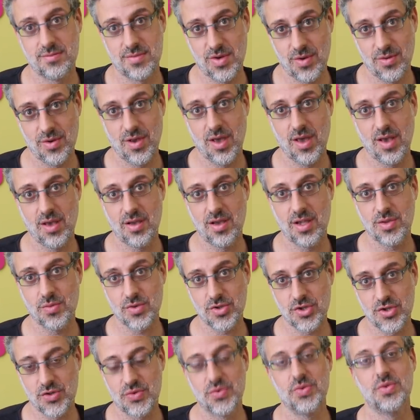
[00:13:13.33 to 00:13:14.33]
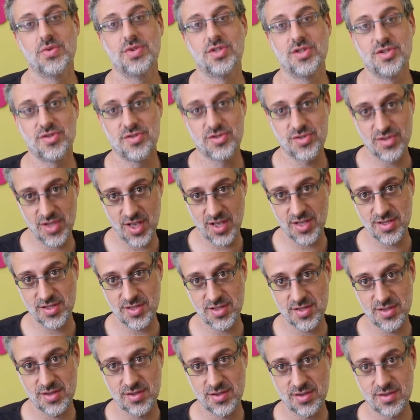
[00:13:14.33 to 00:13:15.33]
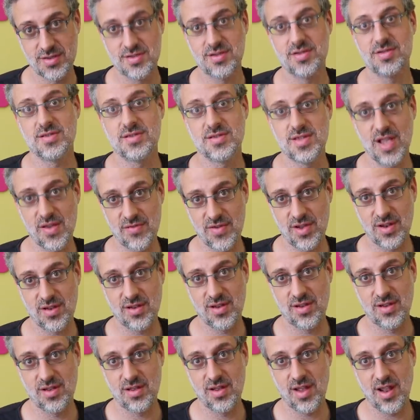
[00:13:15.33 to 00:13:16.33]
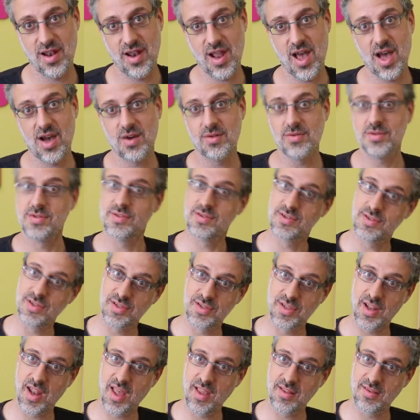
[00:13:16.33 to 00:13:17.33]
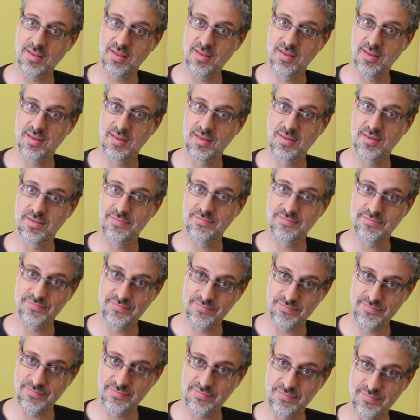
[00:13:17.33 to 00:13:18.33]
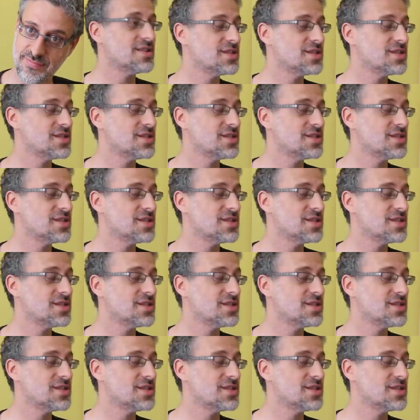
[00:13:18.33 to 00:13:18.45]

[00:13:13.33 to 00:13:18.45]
Okay, it was true season six, season seven, and now season 8 mm-hmm.